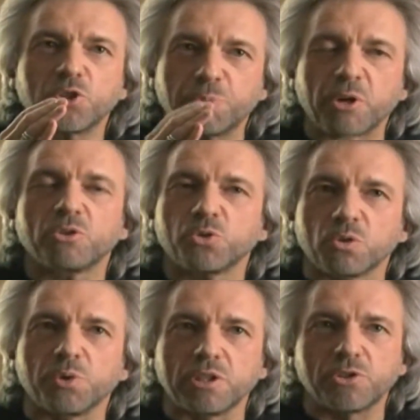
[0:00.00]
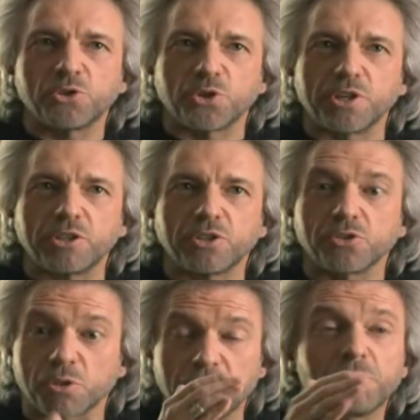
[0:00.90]
spiritual and religious
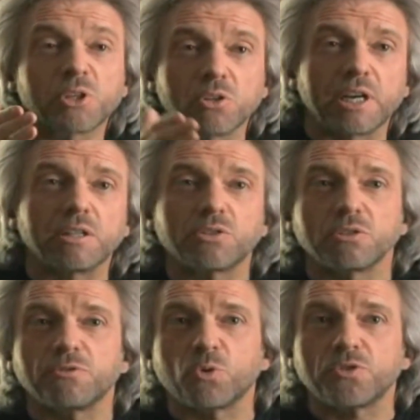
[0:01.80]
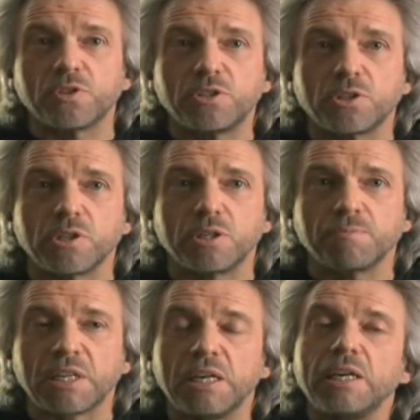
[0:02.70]
traditions, the biblical edits of the 4th century.
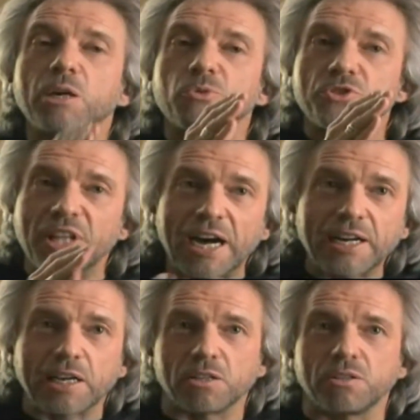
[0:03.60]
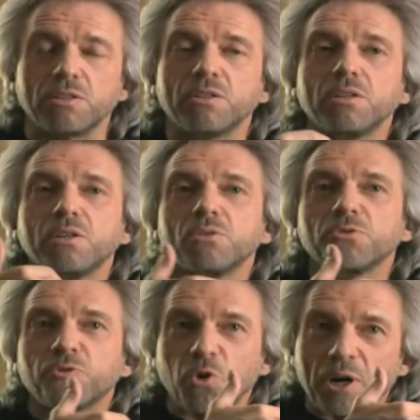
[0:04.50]
It was not edited
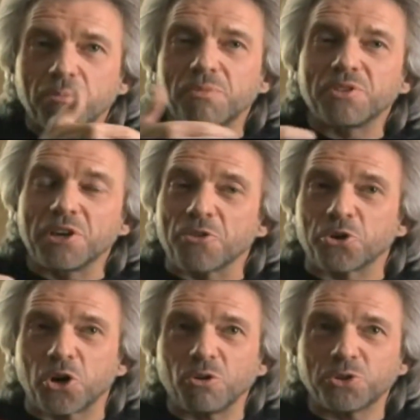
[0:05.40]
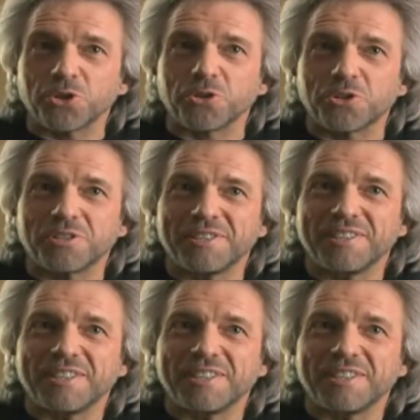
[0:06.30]
from the other cultures